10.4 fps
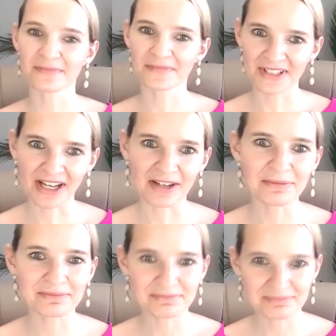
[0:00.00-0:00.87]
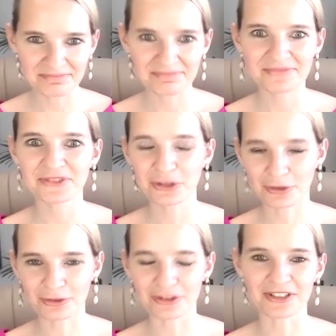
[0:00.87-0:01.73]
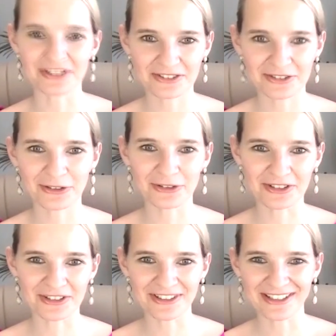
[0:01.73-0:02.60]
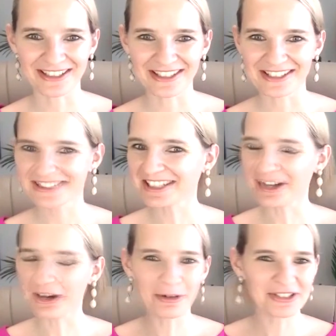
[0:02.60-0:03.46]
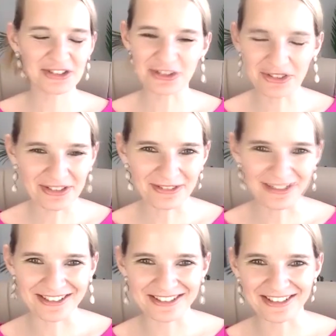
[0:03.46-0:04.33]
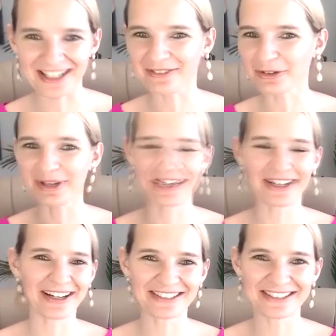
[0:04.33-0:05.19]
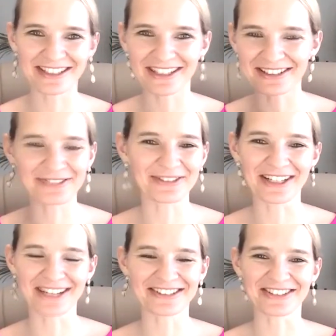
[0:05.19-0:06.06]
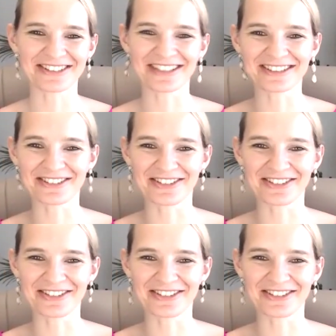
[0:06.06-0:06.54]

the other one. Totally. See, they're always so different. Like every man I ask, I get different answers. Like, so